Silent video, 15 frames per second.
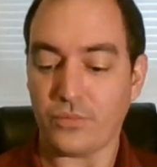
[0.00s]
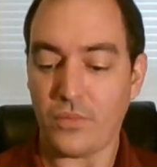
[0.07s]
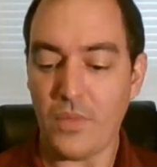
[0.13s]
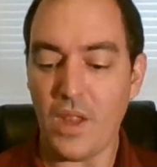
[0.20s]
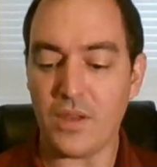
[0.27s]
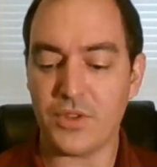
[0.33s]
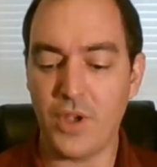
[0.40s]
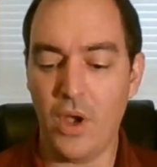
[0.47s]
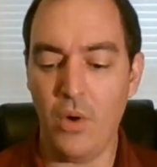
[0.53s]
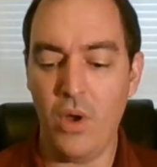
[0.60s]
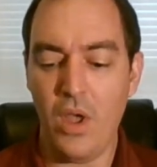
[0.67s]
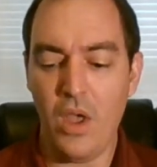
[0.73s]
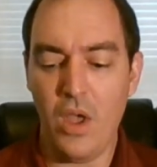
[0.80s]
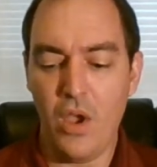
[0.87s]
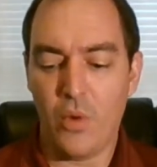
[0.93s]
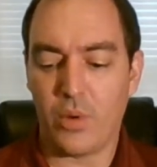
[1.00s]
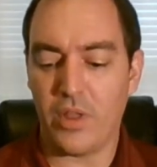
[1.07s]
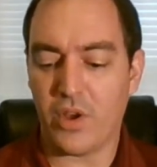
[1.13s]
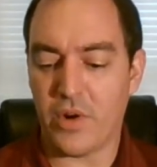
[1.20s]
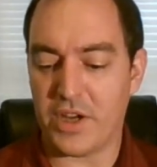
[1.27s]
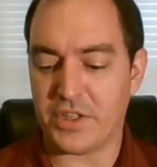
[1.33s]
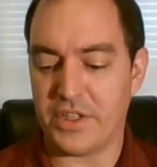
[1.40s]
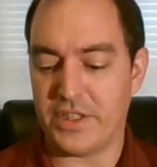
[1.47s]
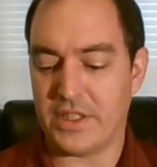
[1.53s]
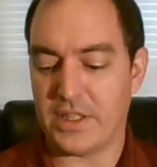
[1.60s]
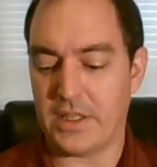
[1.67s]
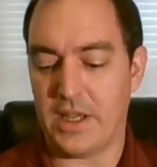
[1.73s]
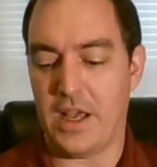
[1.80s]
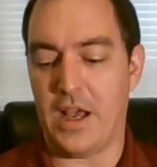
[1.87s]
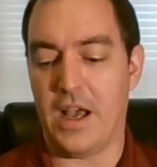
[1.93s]
So one of the
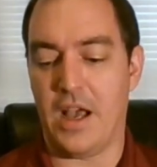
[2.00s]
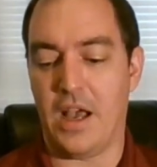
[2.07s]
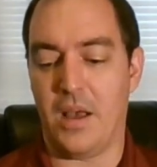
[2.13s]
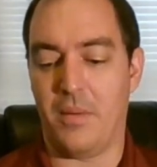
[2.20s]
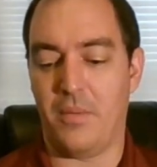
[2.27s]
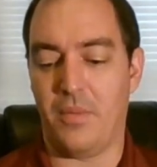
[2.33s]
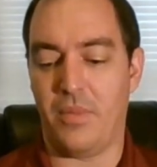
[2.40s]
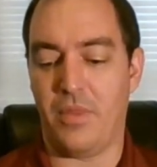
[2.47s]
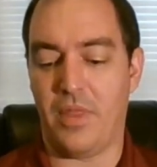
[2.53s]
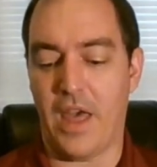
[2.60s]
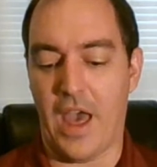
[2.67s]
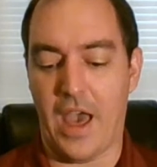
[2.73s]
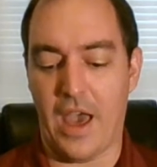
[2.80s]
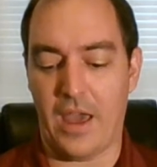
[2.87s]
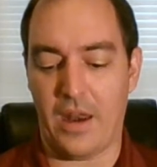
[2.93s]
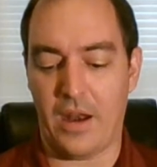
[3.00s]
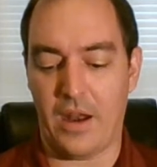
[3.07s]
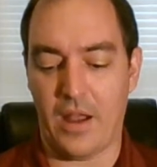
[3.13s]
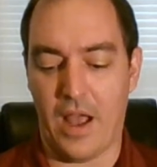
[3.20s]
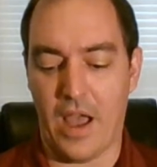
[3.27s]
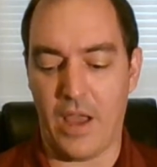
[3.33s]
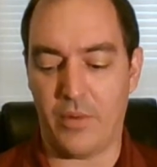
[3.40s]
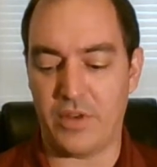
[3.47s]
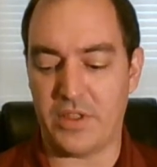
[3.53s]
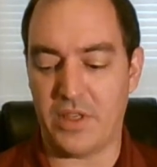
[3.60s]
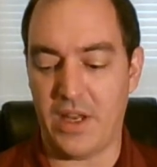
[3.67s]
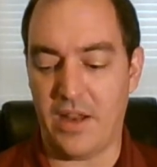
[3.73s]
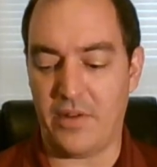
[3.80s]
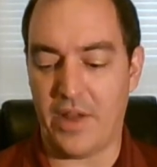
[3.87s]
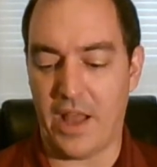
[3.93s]
questions that I
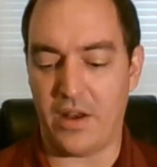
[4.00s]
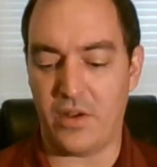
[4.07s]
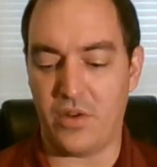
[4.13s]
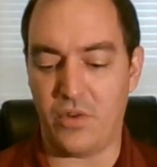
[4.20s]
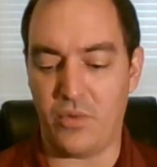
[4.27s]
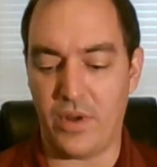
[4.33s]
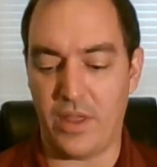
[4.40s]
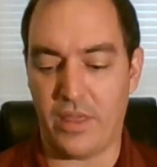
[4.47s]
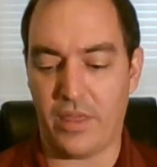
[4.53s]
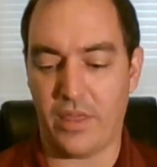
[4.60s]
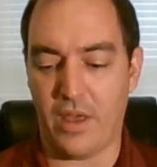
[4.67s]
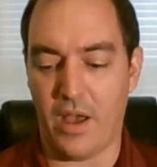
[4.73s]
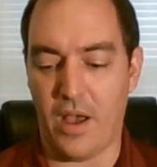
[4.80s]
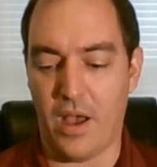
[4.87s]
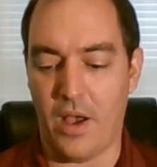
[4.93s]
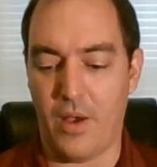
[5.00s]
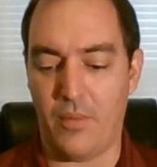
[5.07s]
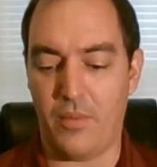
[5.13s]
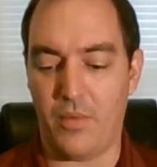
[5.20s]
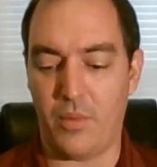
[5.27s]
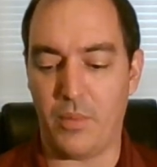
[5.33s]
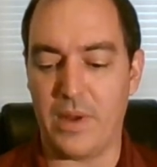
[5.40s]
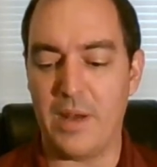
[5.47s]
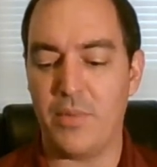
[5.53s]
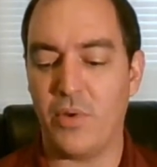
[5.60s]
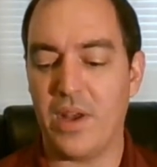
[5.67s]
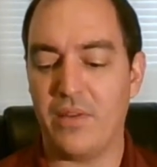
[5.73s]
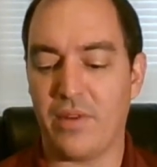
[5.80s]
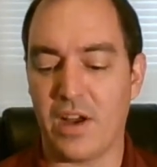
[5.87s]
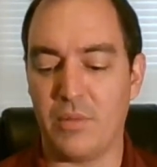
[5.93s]
received had to do with
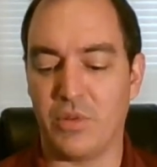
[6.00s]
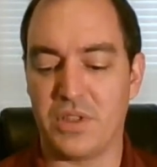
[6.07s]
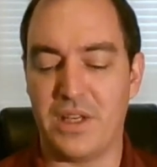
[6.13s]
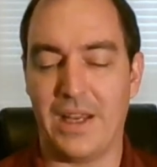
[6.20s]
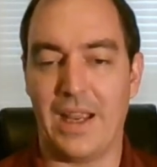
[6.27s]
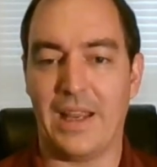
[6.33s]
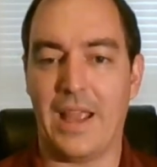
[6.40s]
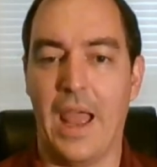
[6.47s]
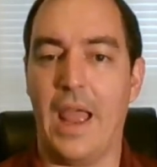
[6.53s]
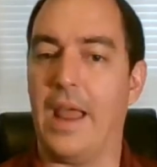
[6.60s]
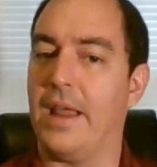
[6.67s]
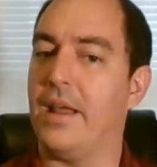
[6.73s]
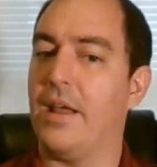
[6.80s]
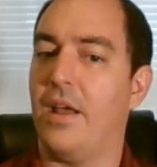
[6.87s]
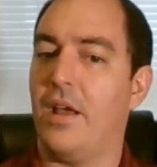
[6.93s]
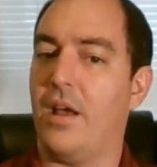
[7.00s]
manipulating variables to get K